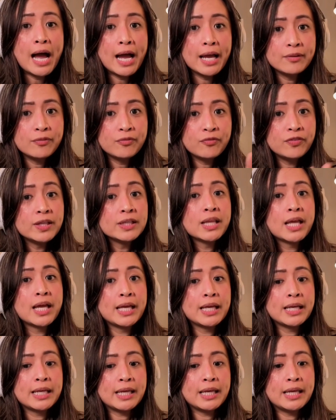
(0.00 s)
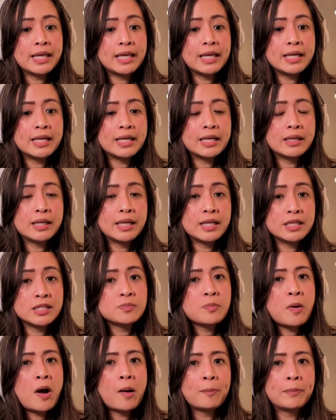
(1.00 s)
feel like it
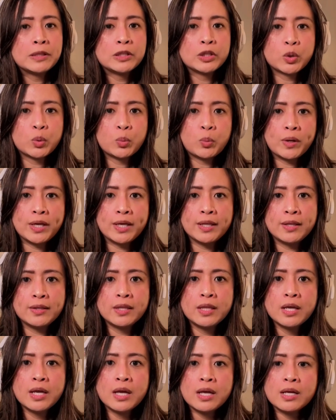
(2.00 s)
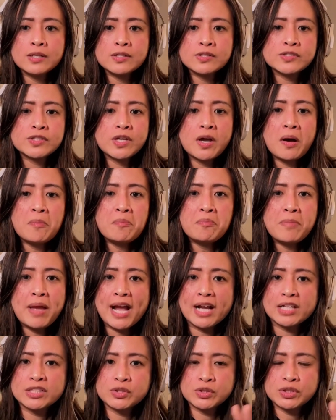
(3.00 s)
is popular with some
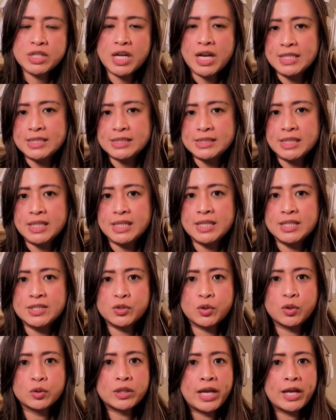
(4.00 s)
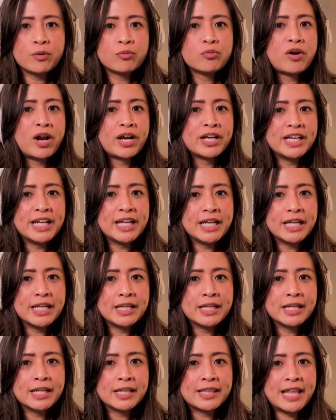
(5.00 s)
exercises or like
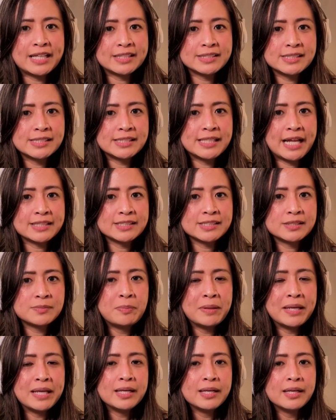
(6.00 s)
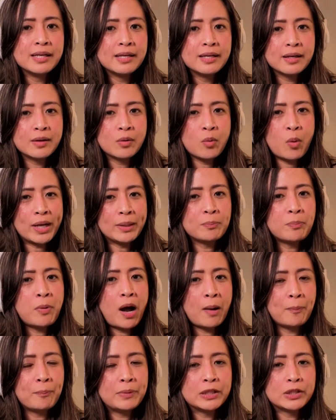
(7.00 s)
running. That's been quite
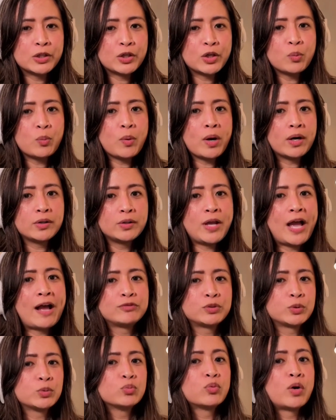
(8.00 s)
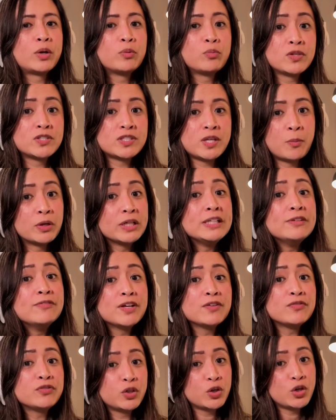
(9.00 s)
popular, where you have to run with someone,
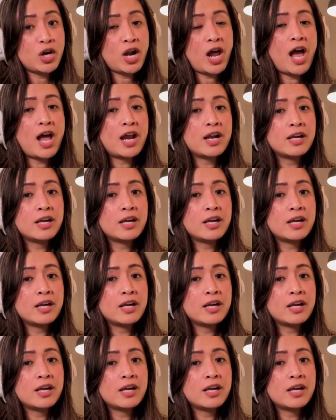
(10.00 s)
even if you're not